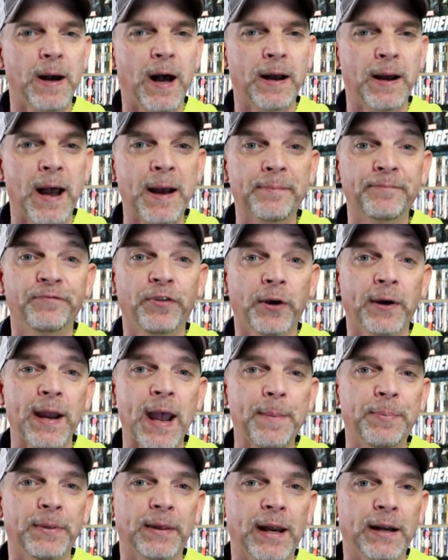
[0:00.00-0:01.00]
I, I'm very
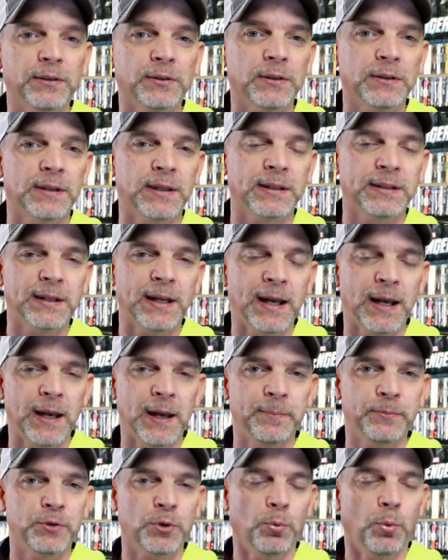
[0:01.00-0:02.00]
happy that I took the
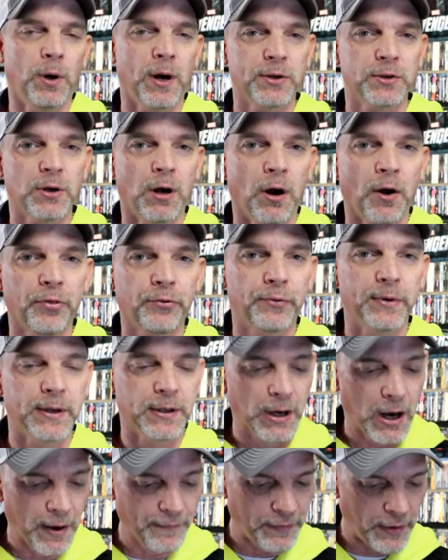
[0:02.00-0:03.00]
time to watch all three
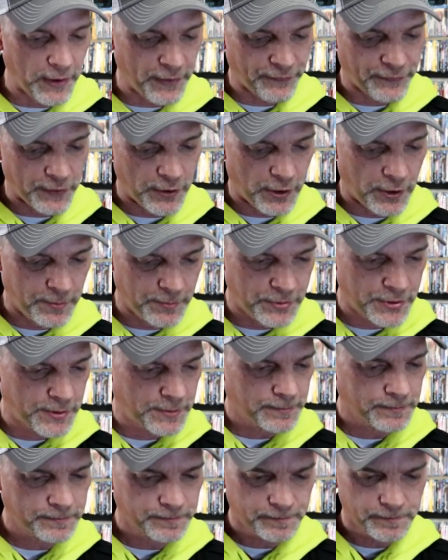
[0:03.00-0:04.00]
Godfather films.
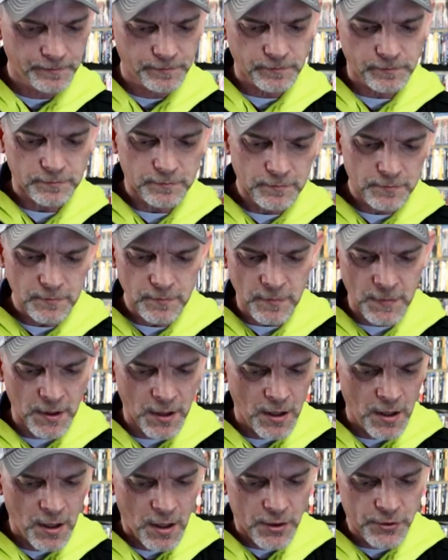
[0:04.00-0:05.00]

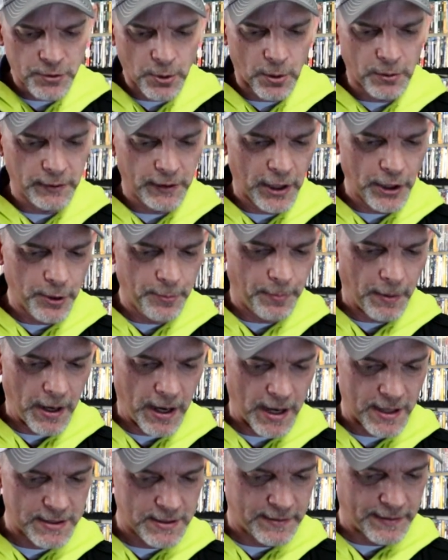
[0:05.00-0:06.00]
So on
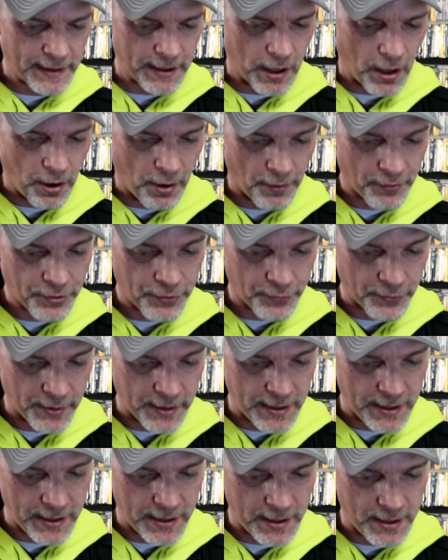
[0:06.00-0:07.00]
Letterboxd, they all
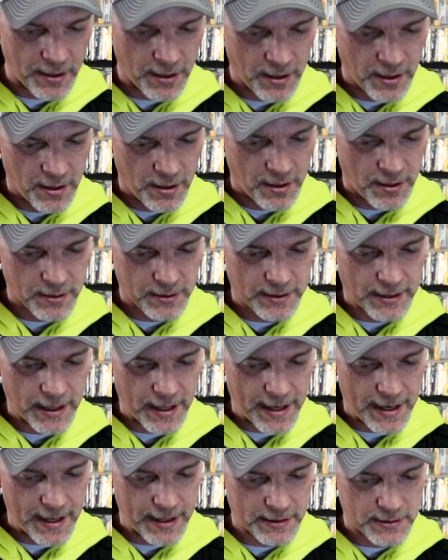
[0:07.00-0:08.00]
three
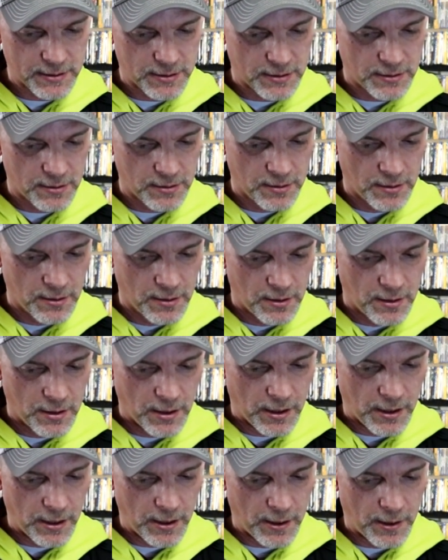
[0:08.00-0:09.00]
got...
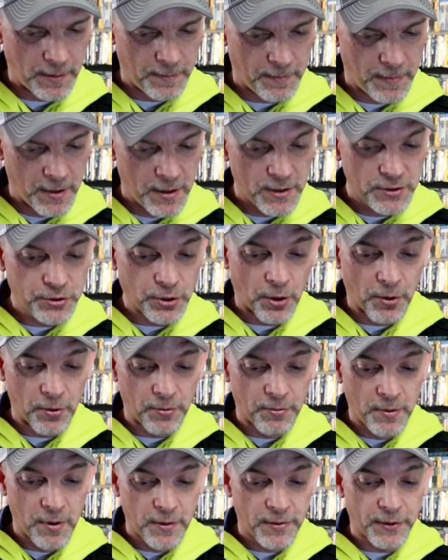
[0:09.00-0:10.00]
Um,
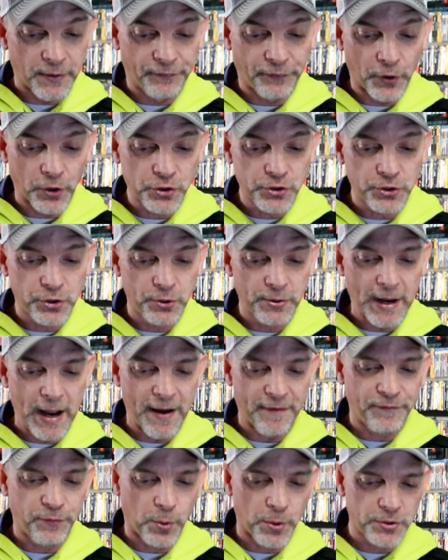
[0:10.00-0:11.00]
so the first two
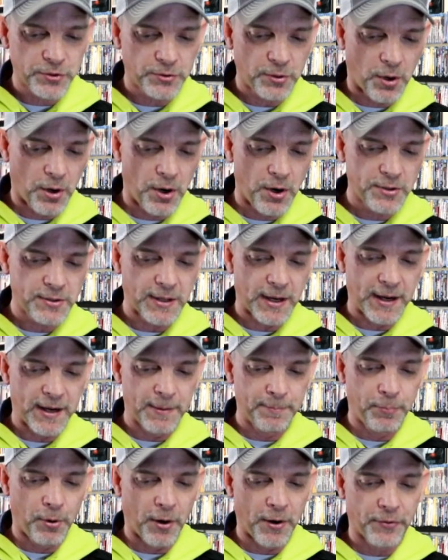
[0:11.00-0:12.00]
got four stars
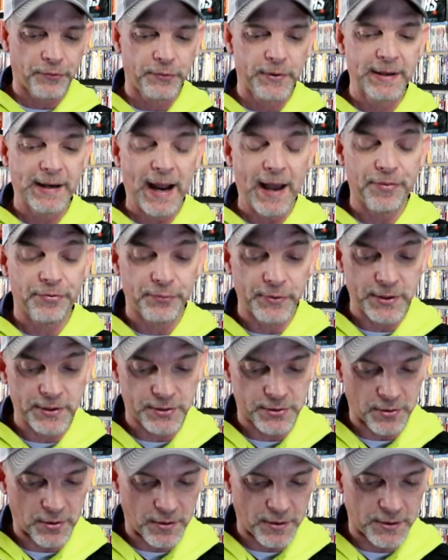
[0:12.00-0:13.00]
and part three got three
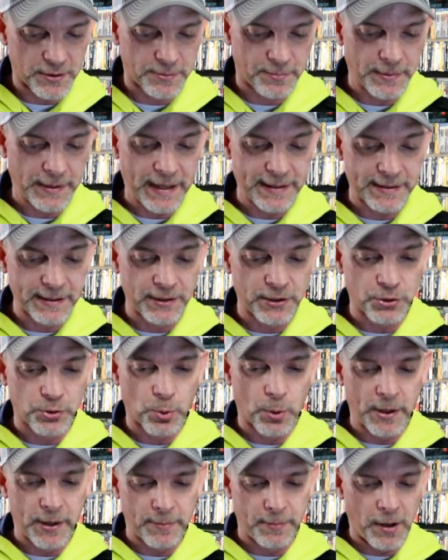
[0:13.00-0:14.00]
stars. But I did
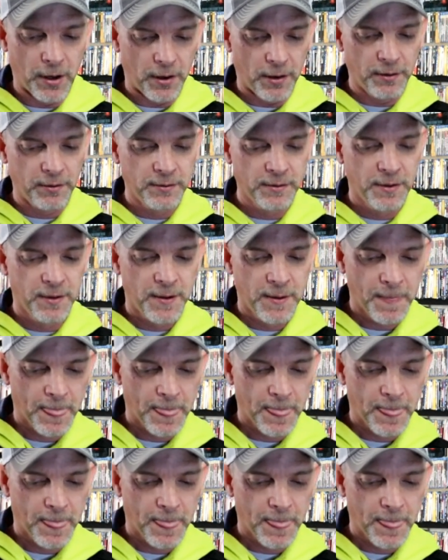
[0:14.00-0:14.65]
enjoy them all.